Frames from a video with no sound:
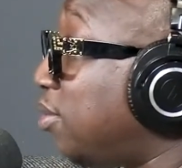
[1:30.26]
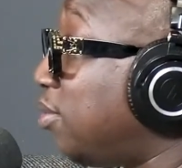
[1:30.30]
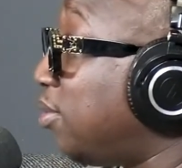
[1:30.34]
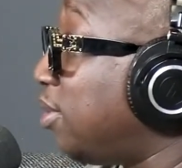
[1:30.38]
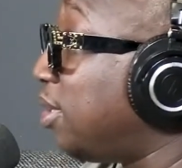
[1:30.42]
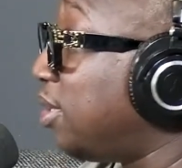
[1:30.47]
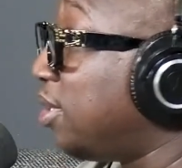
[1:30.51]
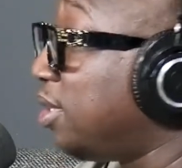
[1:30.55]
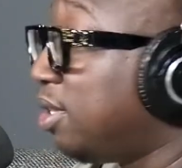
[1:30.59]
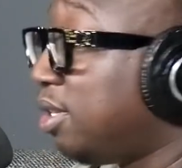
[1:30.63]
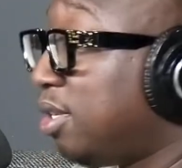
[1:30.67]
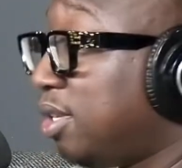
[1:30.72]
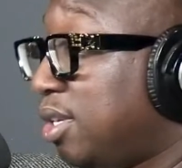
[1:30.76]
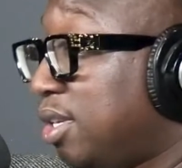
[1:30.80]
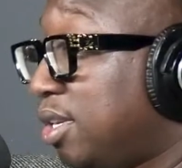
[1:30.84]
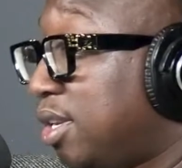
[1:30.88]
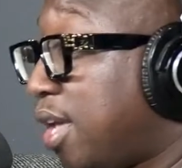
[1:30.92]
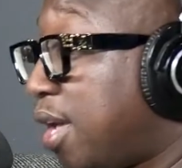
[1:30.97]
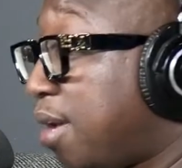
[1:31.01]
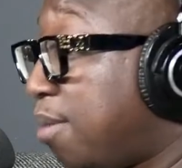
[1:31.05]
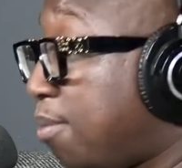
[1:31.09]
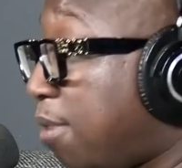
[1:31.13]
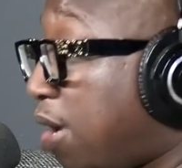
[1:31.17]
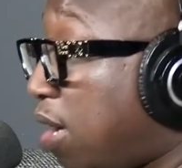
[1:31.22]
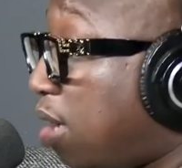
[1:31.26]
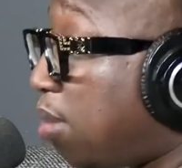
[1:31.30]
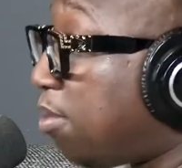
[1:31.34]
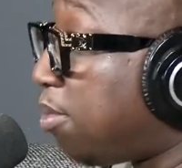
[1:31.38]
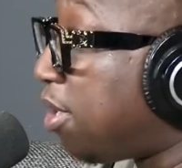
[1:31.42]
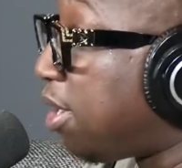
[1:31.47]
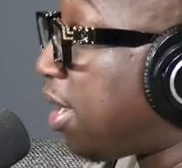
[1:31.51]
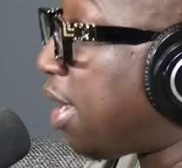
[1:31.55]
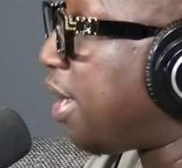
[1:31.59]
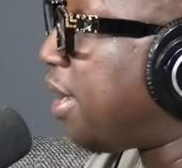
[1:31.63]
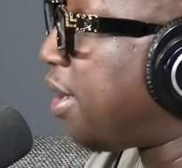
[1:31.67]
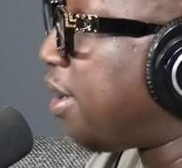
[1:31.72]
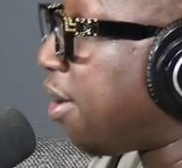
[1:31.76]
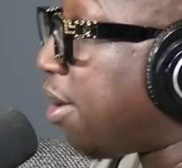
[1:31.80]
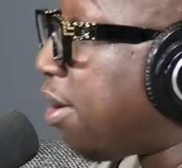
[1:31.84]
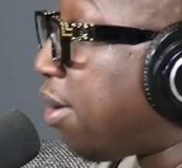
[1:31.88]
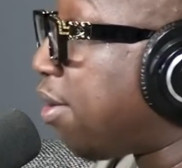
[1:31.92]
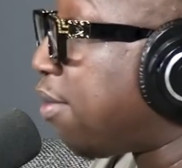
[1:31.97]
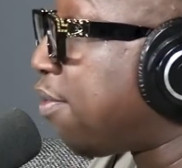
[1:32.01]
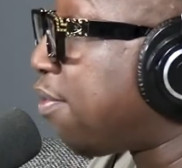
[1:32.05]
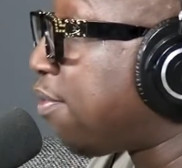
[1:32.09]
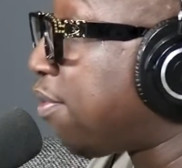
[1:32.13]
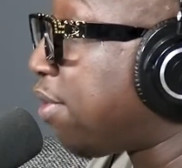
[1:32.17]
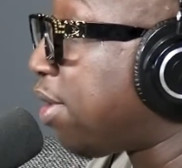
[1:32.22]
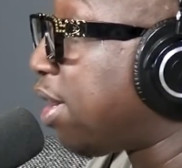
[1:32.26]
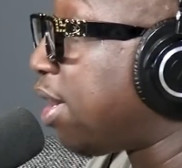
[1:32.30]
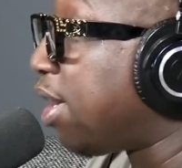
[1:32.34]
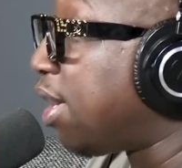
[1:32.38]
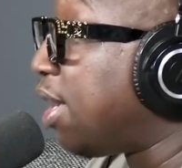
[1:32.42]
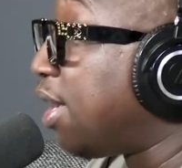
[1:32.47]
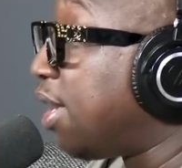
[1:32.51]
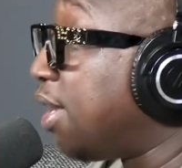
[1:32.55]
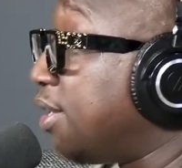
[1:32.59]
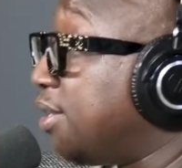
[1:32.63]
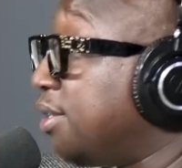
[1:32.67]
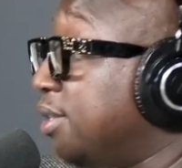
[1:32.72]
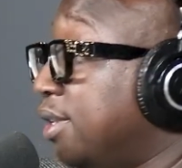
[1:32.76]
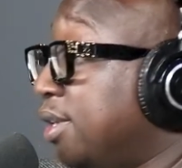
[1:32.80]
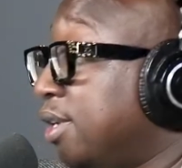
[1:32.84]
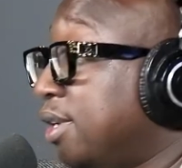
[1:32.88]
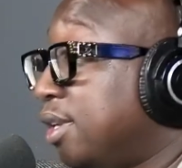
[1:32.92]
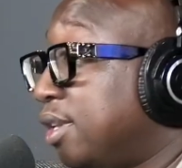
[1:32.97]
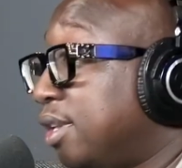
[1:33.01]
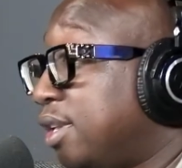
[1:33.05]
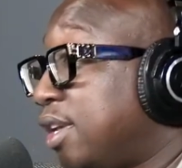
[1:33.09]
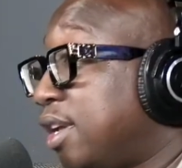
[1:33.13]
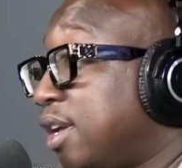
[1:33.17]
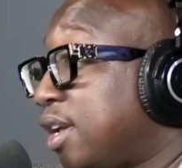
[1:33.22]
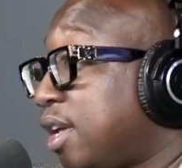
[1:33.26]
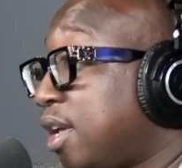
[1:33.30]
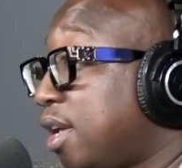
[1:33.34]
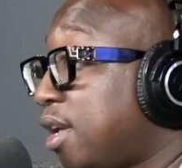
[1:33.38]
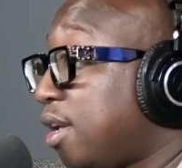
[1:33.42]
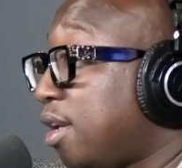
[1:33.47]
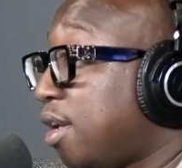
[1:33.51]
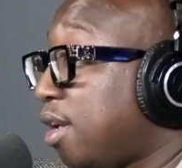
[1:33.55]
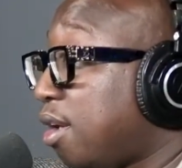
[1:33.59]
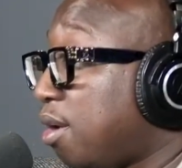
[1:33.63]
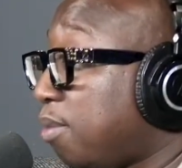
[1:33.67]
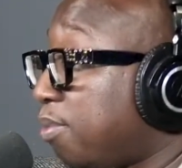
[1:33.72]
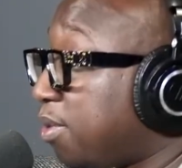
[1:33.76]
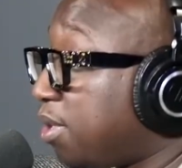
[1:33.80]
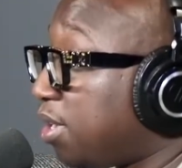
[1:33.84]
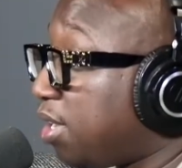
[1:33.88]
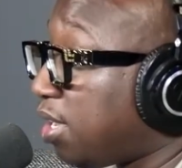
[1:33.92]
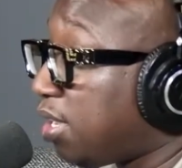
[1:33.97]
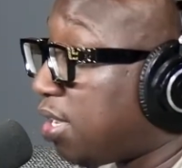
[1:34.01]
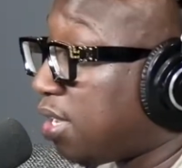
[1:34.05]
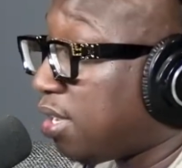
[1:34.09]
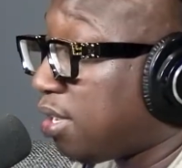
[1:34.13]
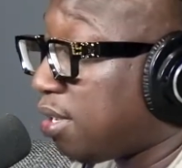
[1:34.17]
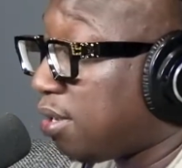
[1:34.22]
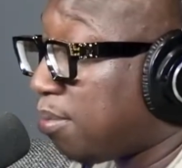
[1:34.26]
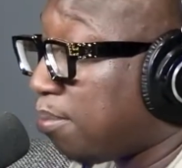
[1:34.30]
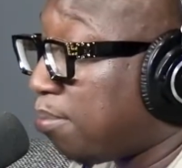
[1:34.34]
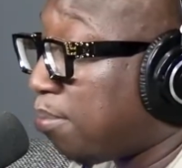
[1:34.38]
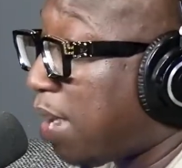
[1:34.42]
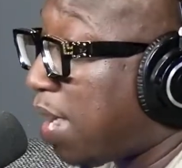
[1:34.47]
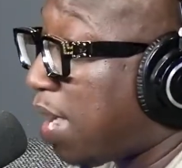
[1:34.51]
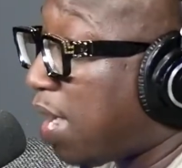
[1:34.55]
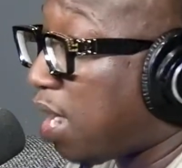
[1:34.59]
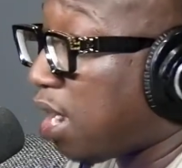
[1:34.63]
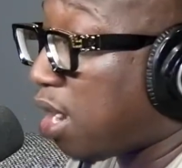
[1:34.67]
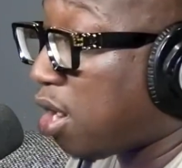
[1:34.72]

with their mama, their girlfriend, nigga, help a nigga buy a